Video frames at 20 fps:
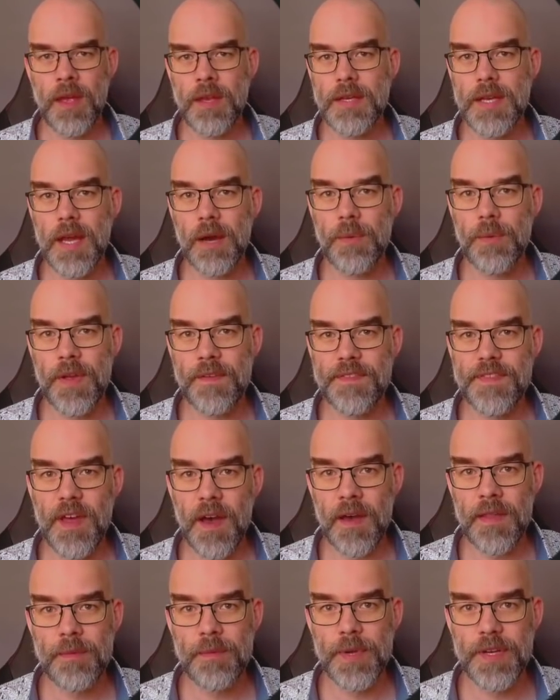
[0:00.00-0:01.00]
Now we have the
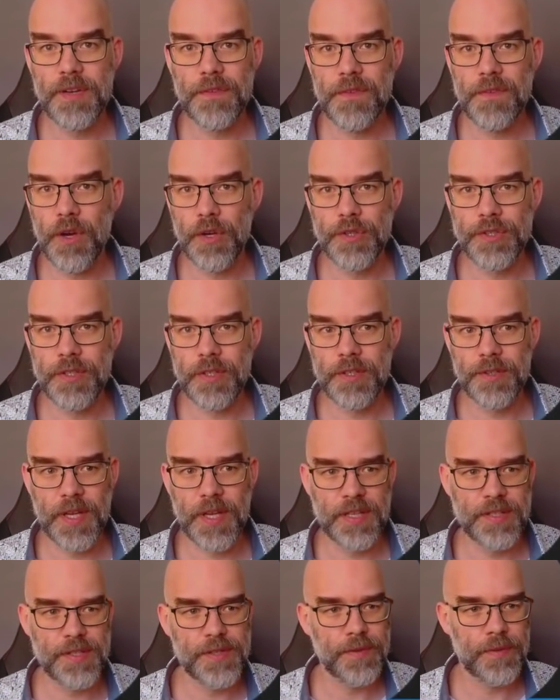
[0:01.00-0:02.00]
other bit of code to look
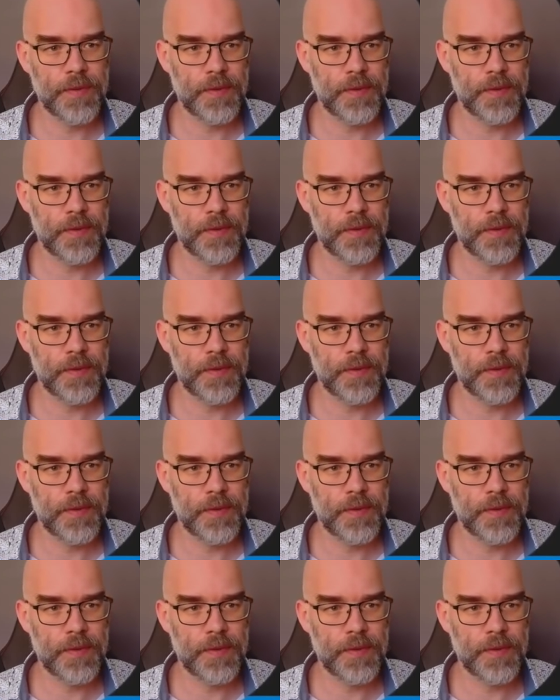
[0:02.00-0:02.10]
into.